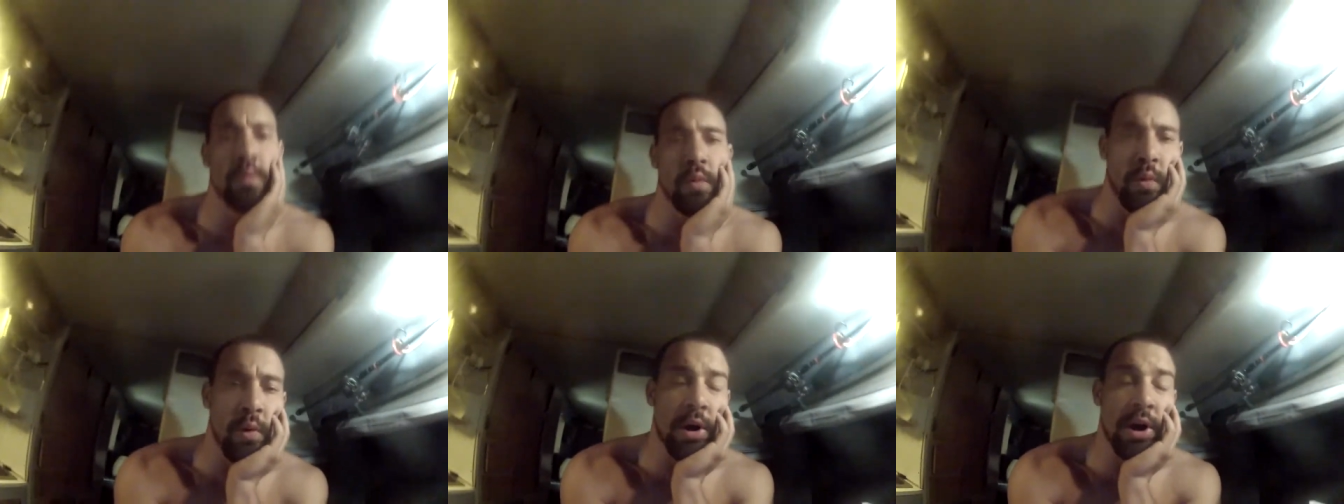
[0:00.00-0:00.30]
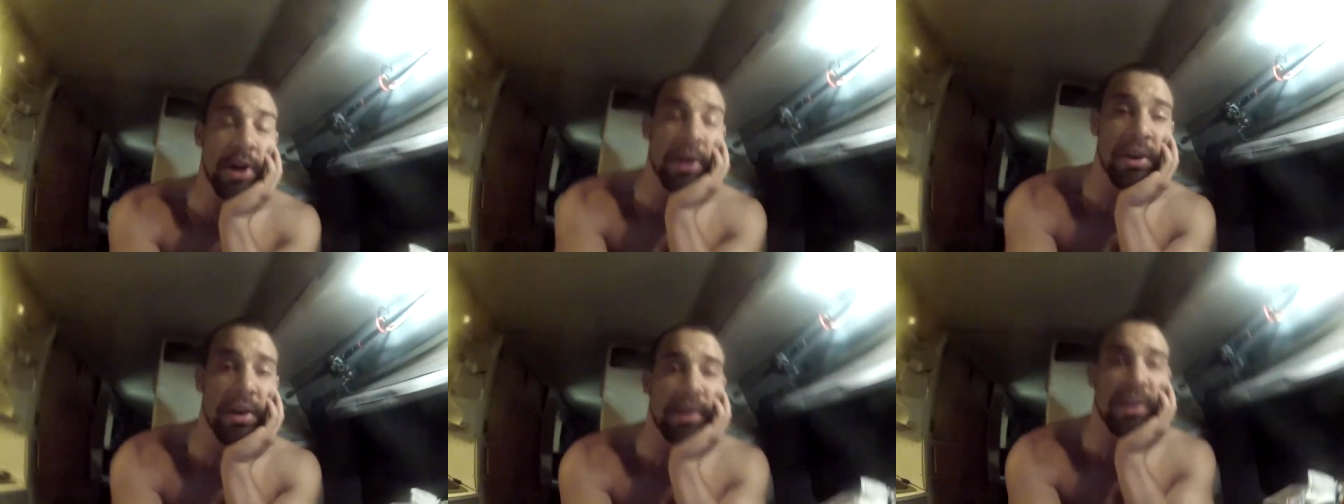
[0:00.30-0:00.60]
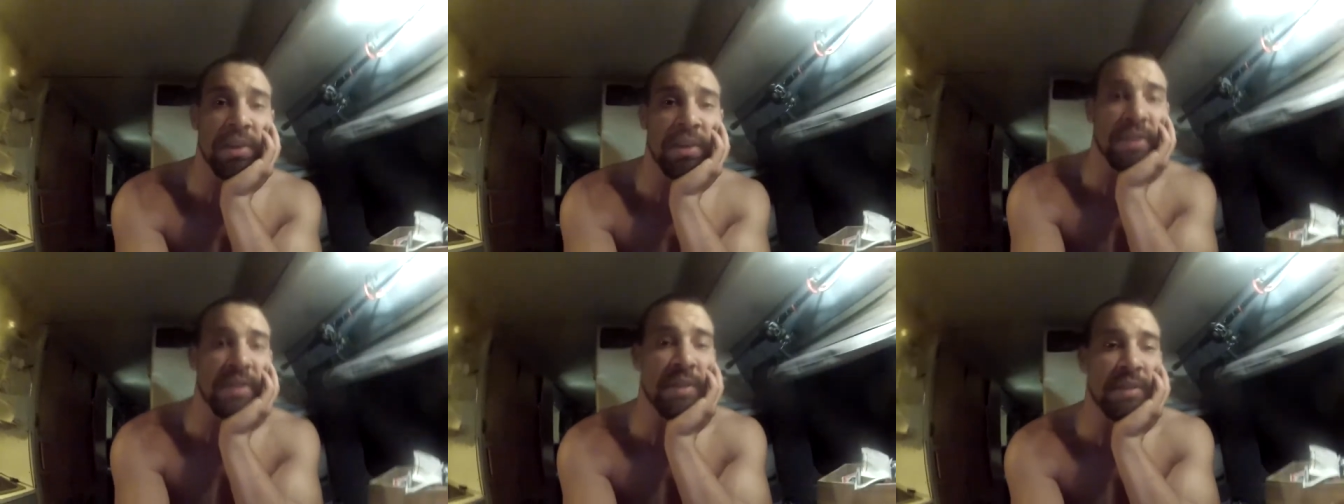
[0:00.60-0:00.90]
One
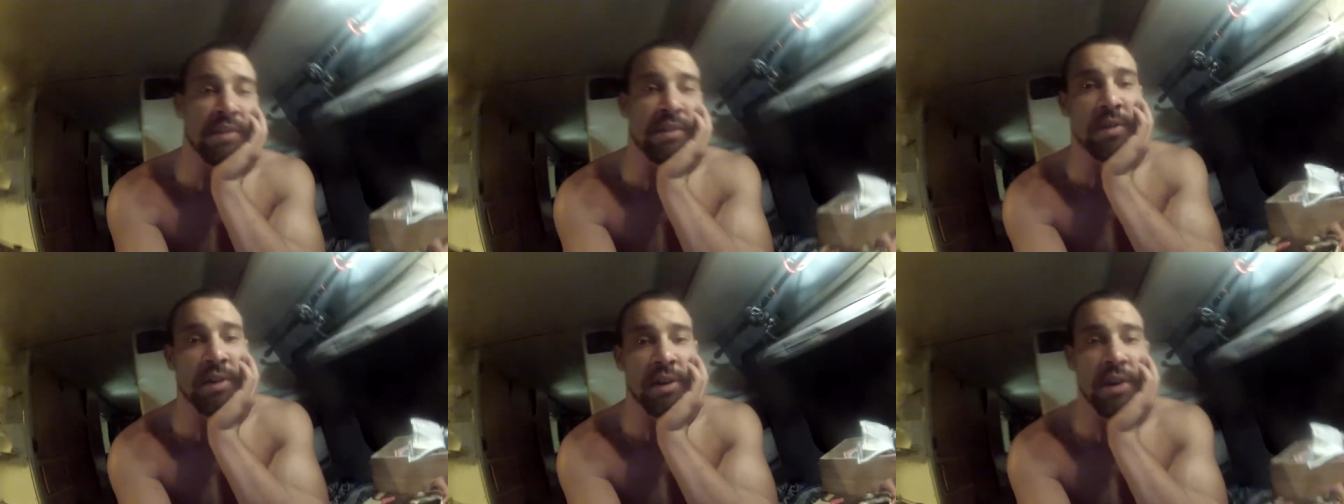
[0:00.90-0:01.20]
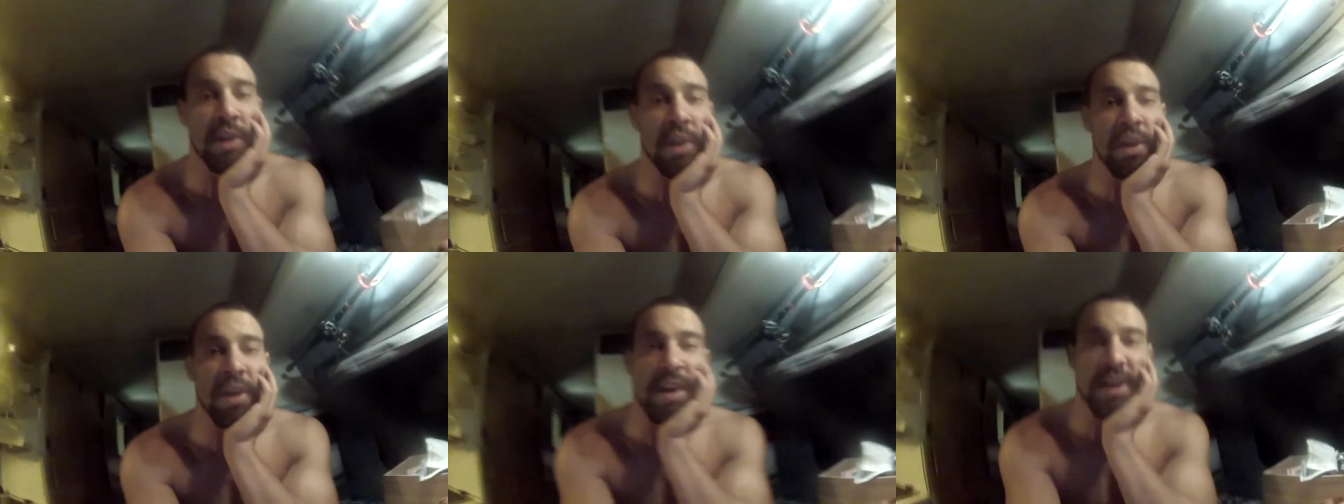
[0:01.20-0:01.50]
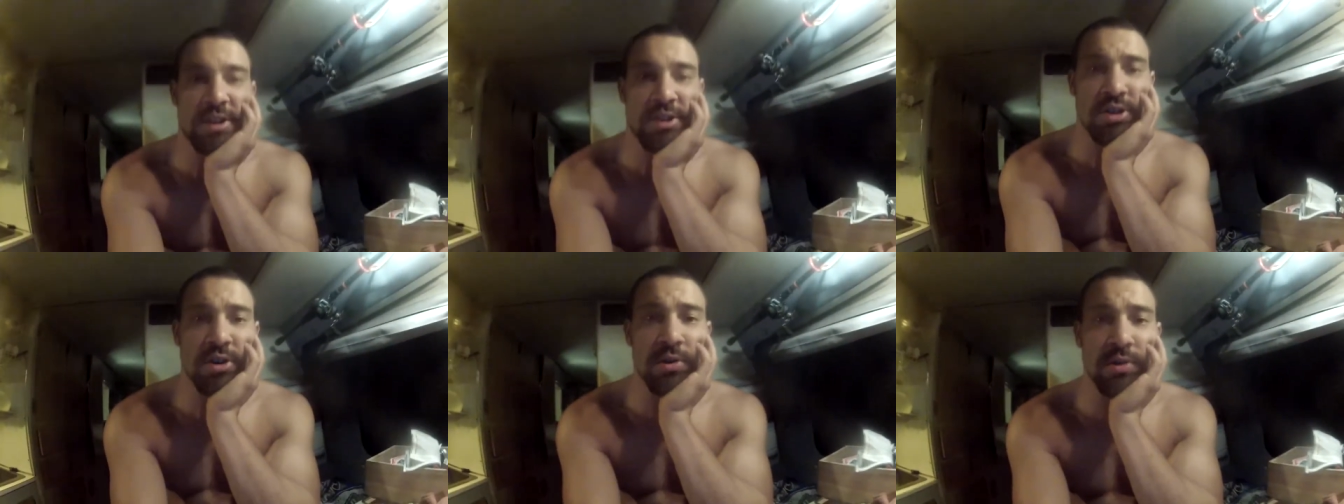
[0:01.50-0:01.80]
is
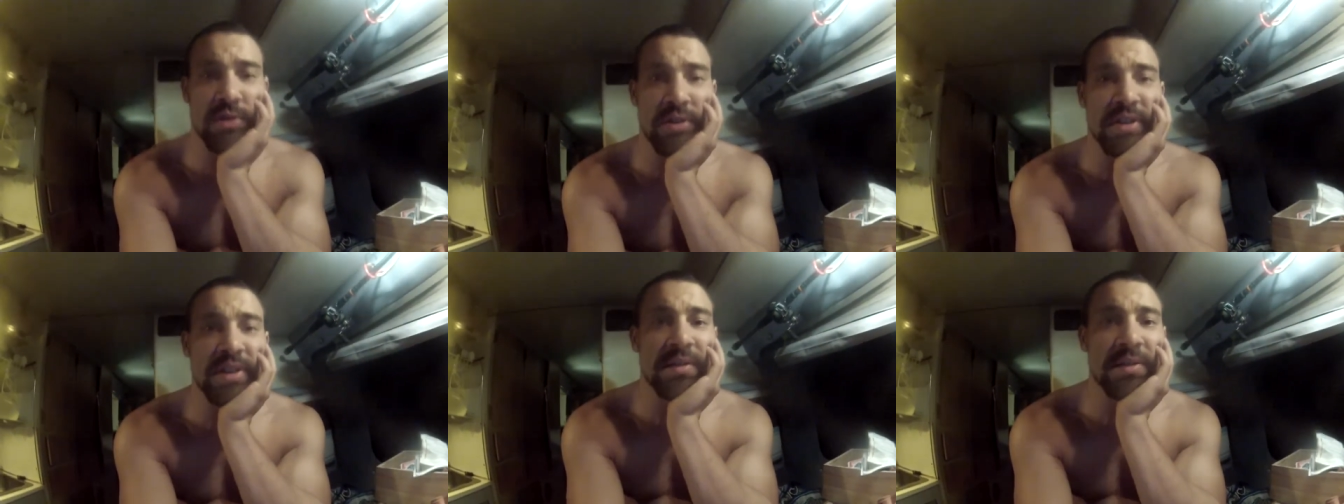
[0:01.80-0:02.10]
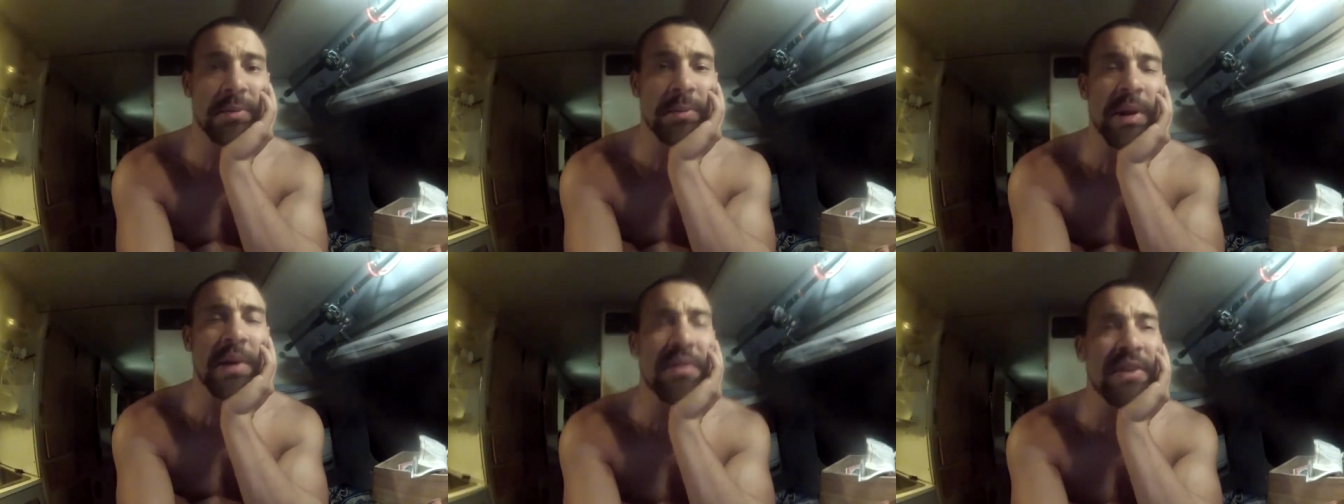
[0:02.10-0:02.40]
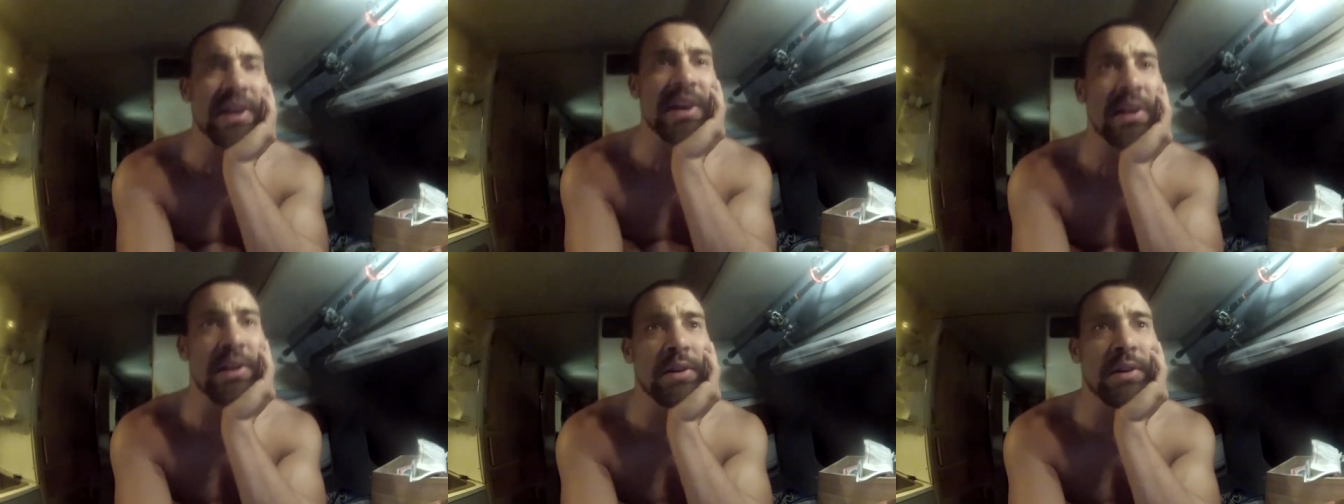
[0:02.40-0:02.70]
I chose to live in my
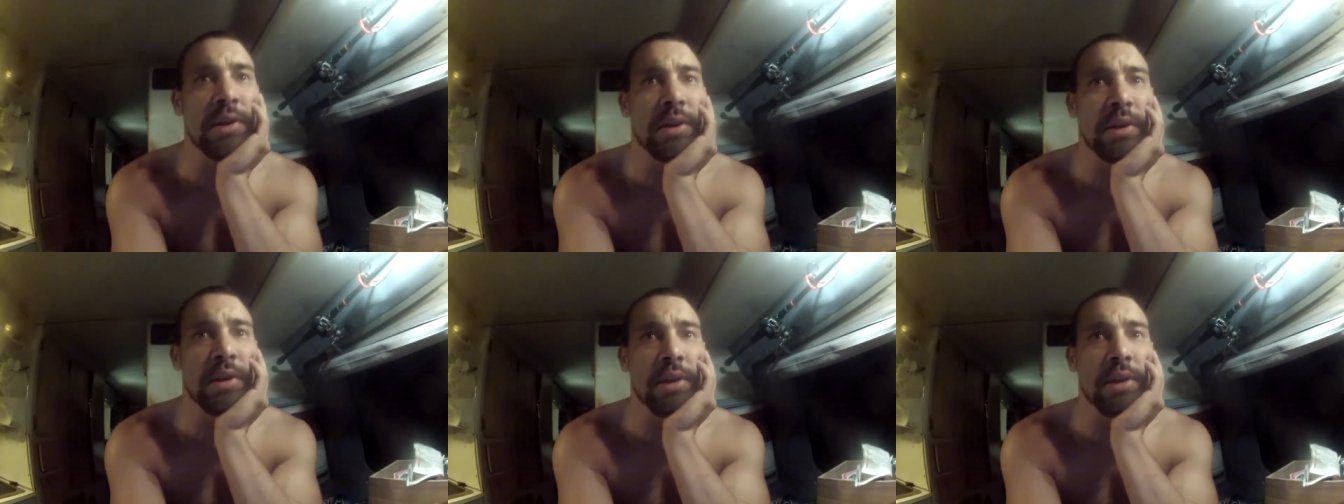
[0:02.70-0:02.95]
van,